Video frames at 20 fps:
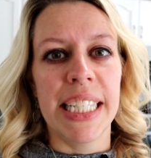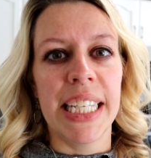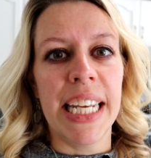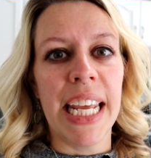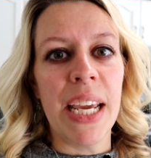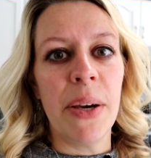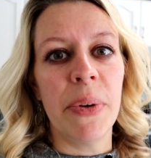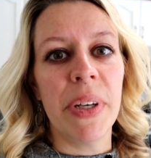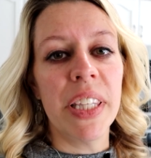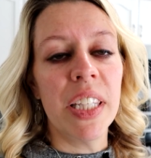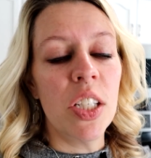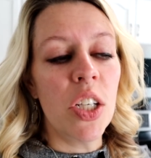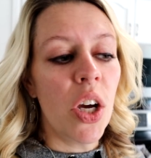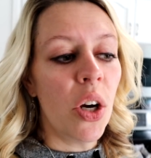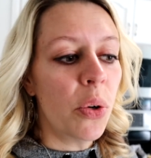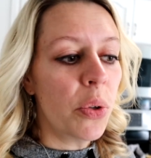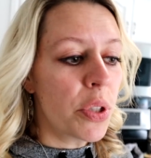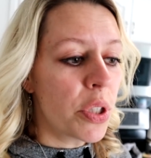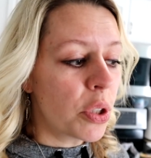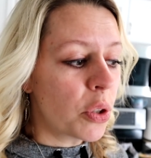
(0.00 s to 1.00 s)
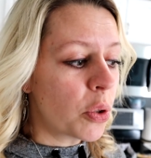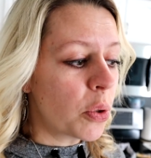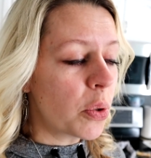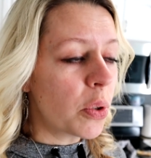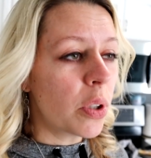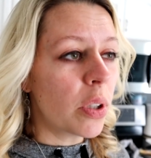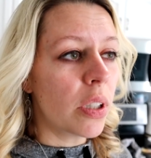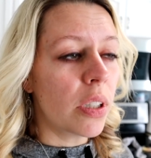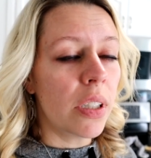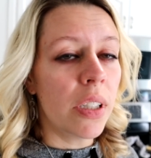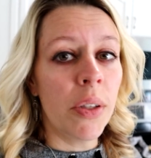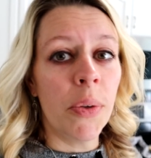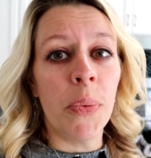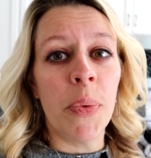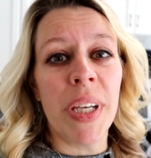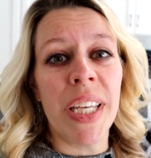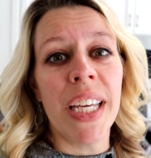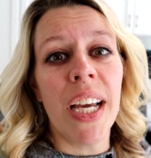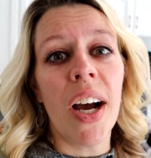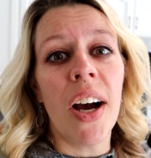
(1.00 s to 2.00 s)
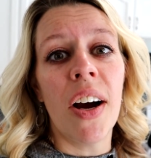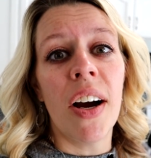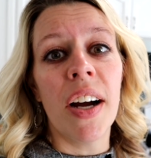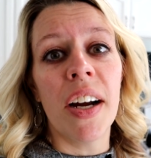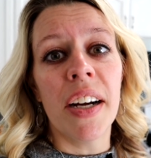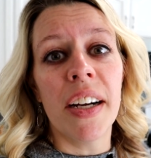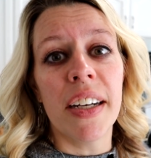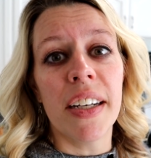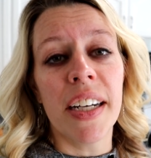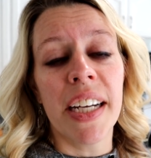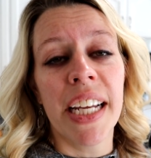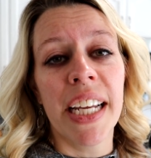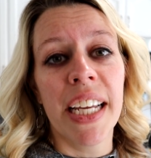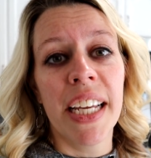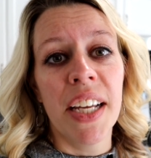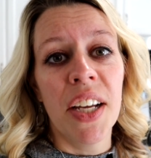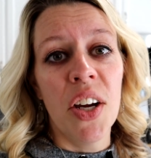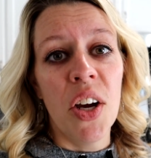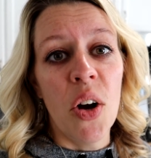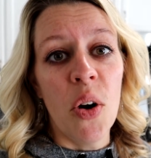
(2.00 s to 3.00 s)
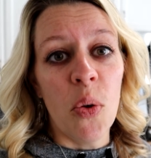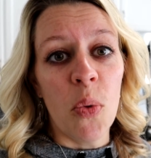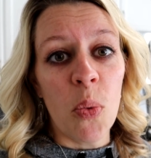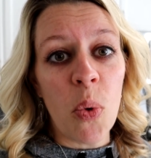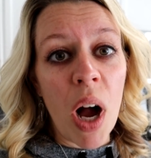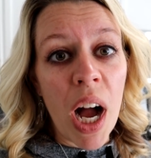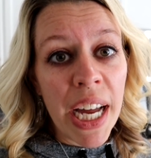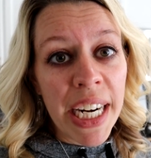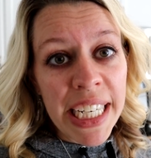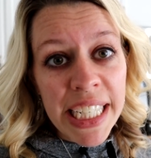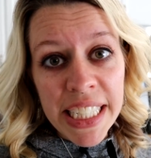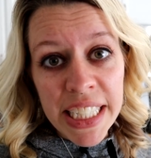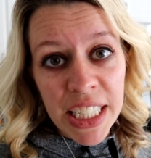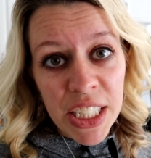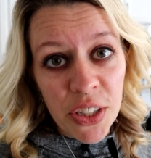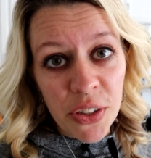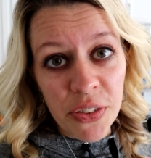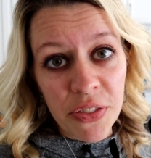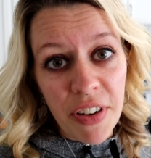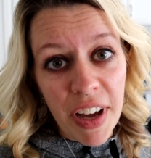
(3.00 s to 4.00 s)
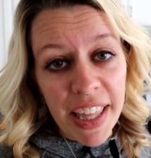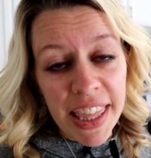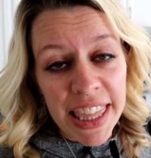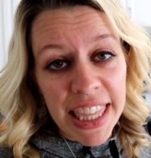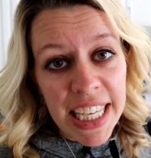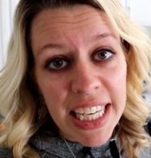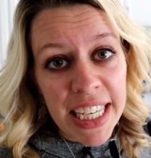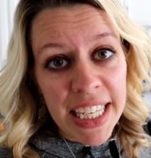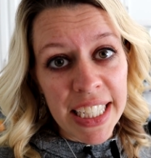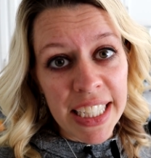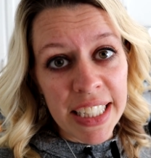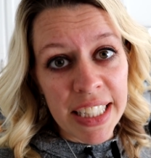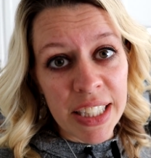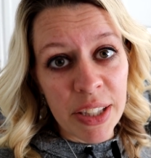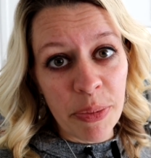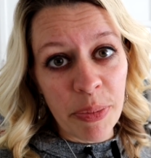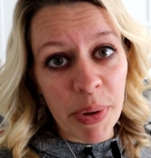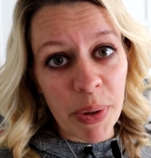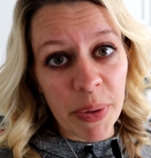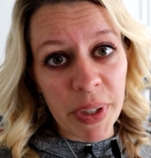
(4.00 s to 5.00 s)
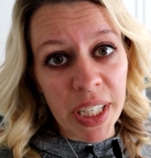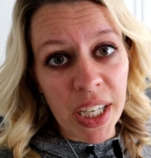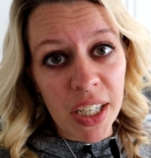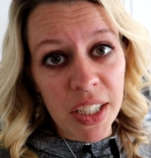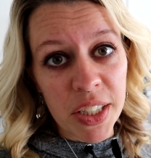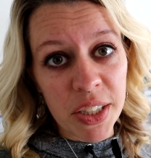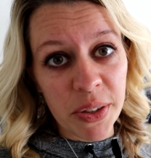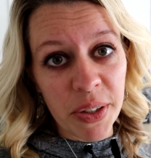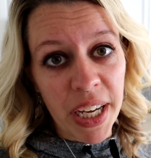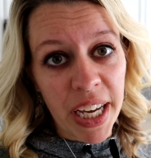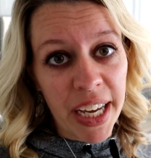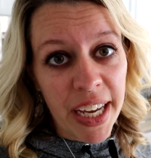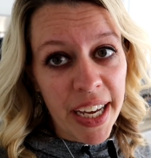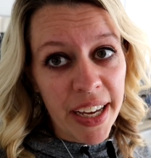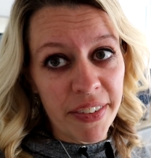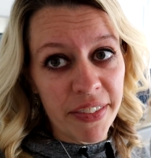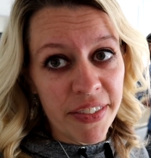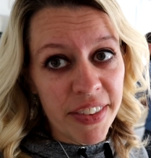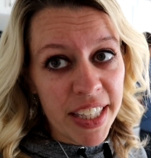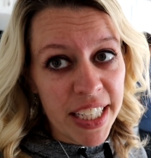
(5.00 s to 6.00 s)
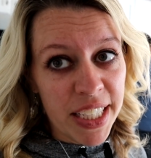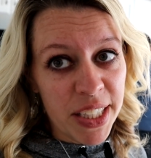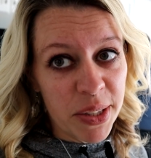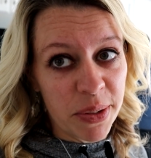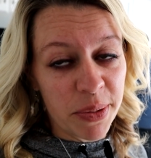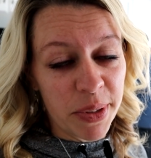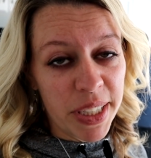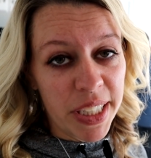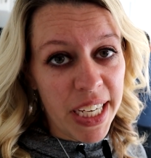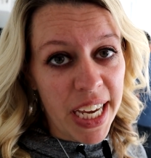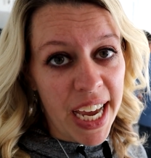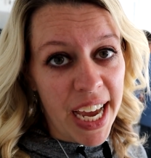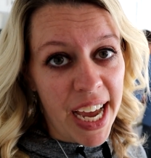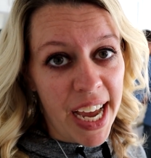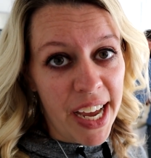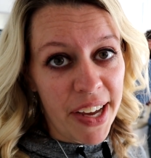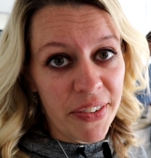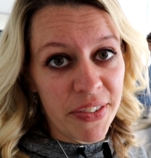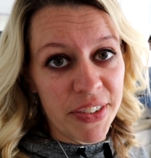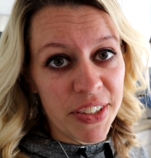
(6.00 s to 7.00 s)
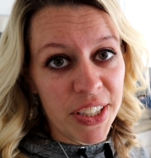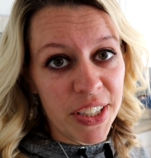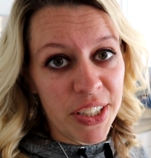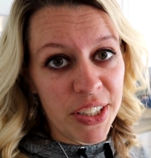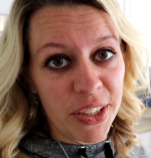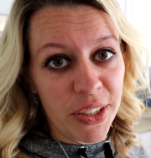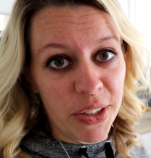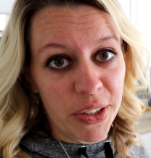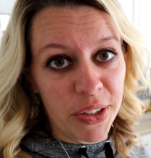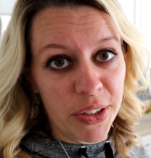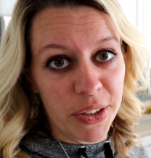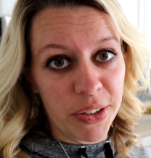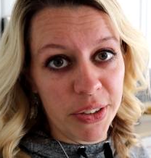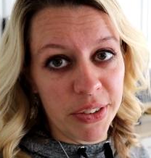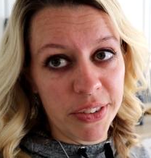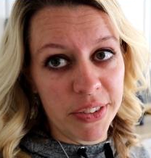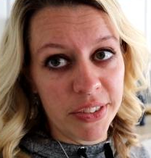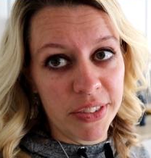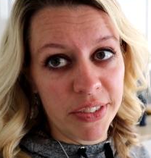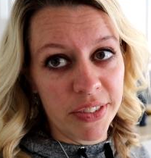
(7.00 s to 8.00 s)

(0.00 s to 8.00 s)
Today with no school, we are wanting to do fun things, but we also have things we have to do.